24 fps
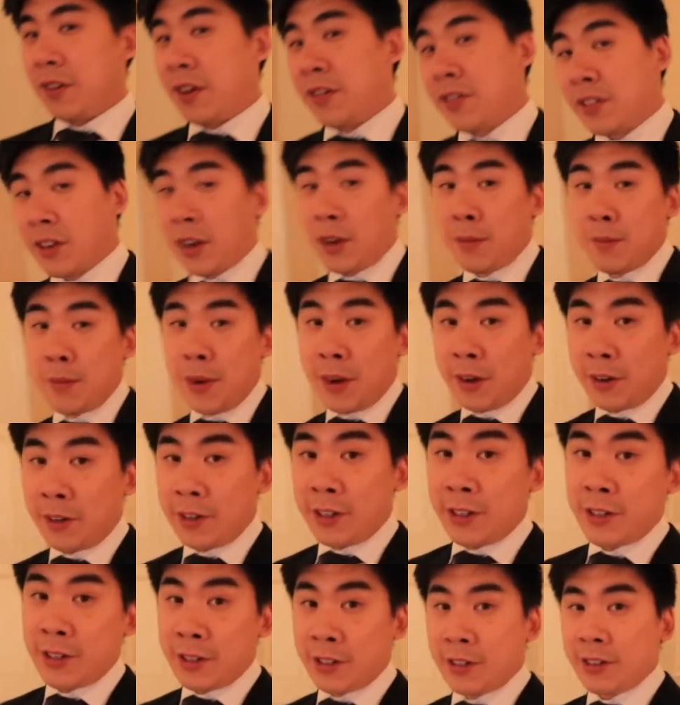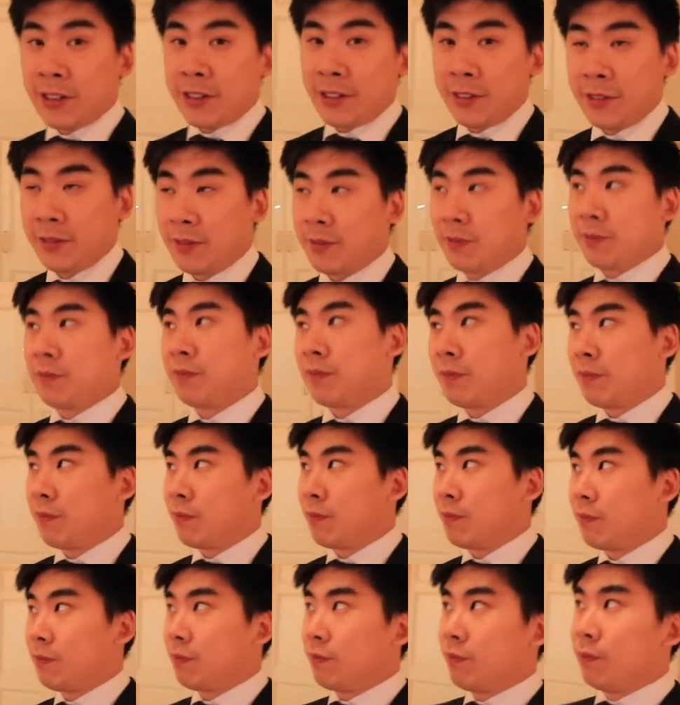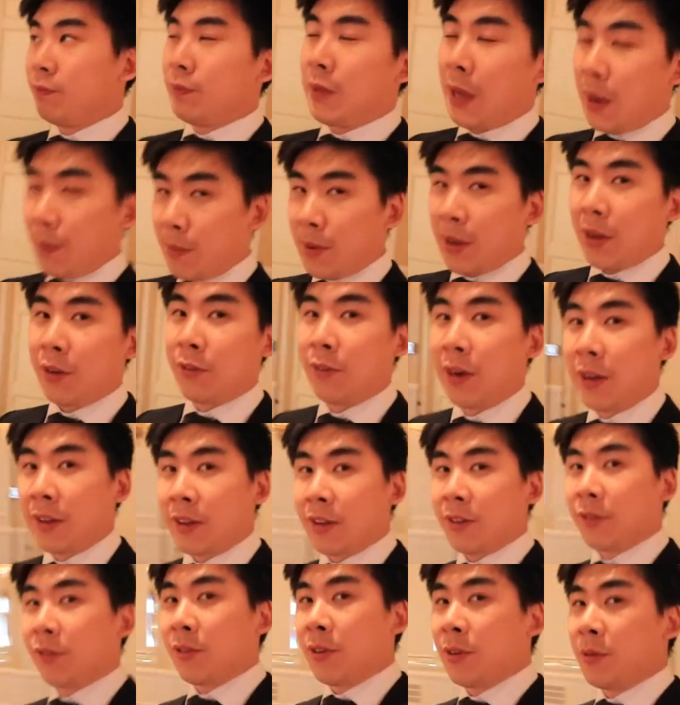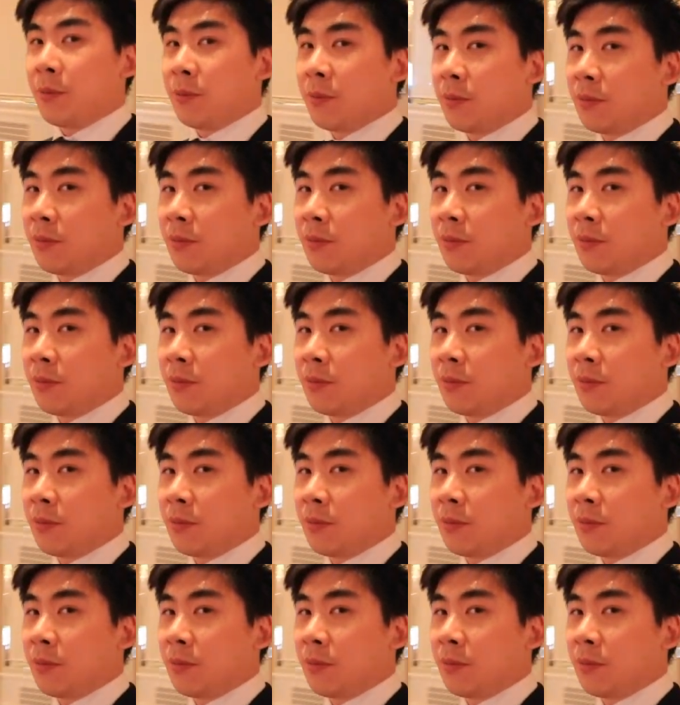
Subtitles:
I ever got married, maybe I'd rent this room.